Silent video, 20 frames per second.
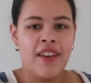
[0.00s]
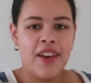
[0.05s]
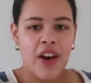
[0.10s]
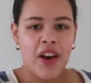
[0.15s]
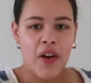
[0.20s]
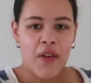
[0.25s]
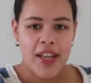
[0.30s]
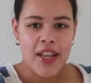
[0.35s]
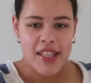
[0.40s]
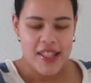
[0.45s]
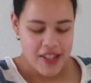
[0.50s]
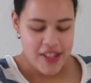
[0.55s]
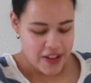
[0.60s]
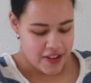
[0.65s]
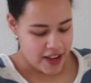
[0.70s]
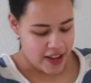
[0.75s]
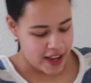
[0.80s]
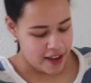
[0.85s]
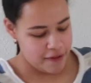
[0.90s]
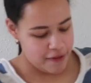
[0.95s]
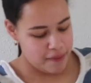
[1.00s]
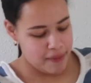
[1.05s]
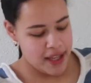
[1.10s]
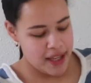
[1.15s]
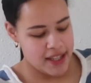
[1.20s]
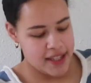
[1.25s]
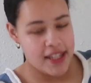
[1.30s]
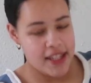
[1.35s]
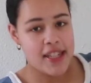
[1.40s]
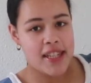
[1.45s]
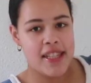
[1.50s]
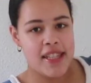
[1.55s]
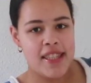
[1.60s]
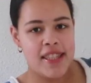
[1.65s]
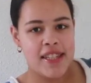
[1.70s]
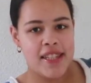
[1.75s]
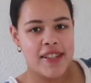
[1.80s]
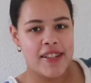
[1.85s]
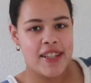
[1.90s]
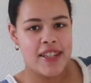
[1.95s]
Alright, so I have mixed it
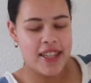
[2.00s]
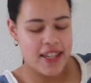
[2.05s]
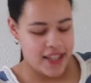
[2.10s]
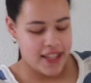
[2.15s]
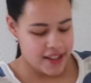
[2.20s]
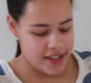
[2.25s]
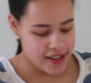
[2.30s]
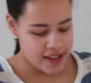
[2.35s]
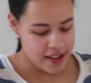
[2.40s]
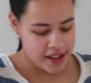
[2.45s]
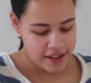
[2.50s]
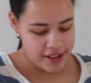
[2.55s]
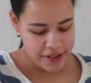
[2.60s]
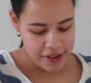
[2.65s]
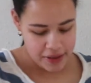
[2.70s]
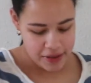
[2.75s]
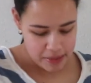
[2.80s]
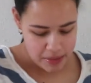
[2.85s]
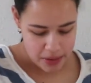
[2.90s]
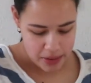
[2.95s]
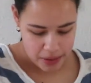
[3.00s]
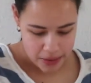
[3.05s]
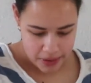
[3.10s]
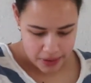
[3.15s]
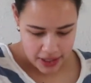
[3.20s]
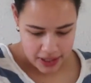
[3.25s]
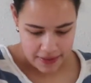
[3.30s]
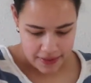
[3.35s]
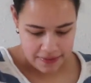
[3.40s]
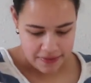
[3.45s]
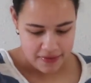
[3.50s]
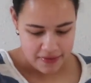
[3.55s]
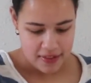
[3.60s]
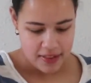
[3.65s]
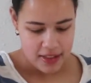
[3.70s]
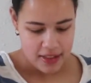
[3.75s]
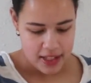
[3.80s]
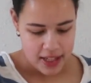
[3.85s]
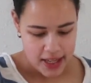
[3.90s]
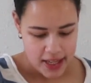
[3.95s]
until it is all smooth.
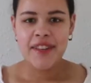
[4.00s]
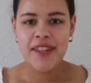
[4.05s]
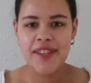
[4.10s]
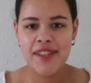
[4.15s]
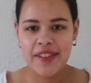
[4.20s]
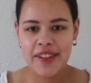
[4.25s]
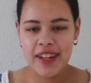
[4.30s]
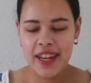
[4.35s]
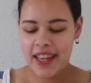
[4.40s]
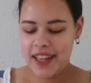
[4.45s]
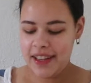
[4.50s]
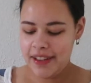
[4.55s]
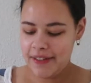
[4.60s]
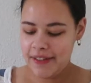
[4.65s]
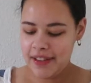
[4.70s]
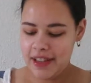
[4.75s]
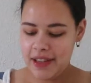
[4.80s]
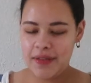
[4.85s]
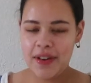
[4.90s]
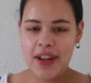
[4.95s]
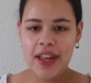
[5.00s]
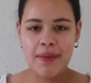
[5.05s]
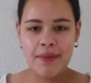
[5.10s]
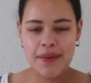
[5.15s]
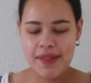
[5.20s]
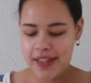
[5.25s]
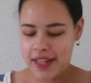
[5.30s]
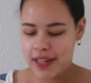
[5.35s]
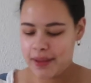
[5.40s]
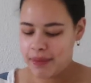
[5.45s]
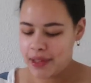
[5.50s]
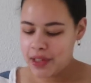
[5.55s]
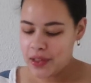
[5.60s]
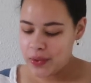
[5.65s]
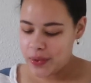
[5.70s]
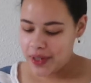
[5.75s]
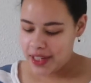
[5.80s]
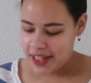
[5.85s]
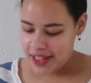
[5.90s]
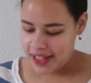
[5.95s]
So now we grab some
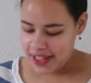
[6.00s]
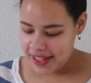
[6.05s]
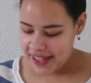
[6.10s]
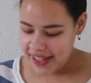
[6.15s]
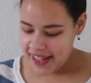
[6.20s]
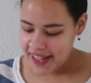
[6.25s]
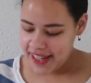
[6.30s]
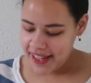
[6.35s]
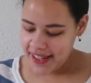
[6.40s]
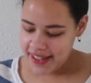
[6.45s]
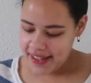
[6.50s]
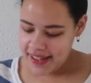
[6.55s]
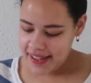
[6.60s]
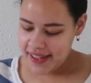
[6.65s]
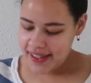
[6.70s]
grated cheese.